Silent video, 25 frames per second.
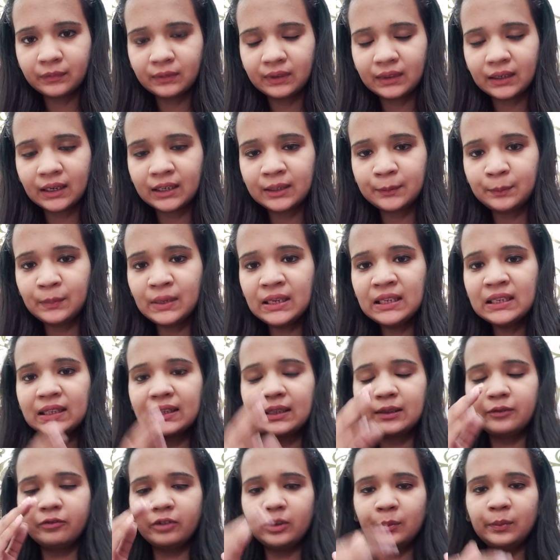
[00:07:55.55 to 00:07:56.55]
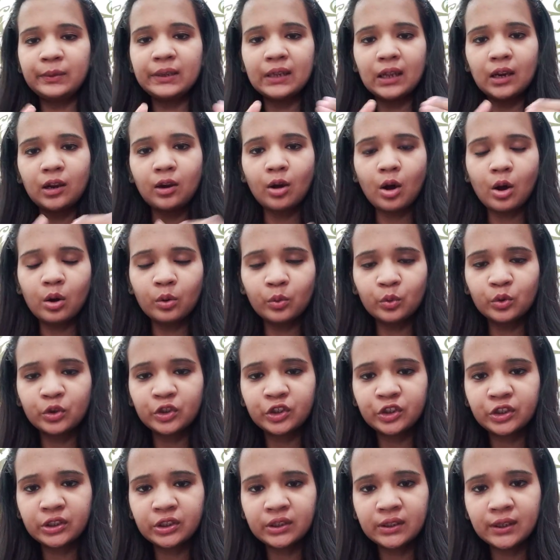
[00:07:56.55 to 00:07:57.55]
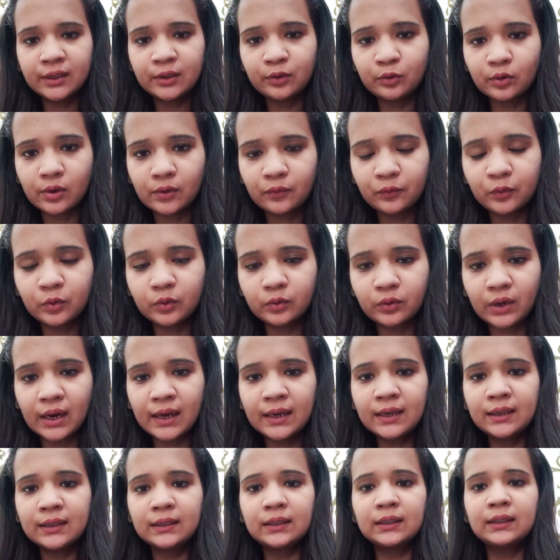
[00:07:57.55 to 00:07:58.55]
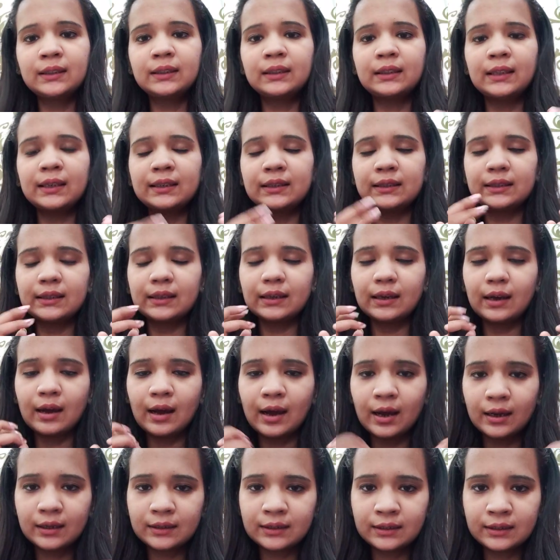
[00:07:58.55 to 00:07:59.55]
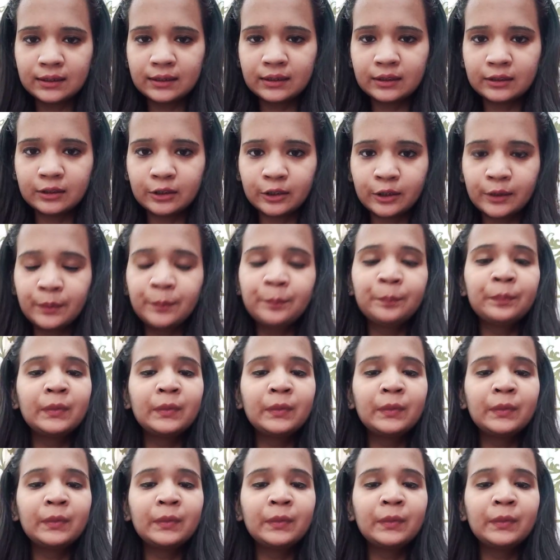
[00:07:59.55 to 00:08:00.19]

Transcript: It means it will be a long question, and you have to write that answer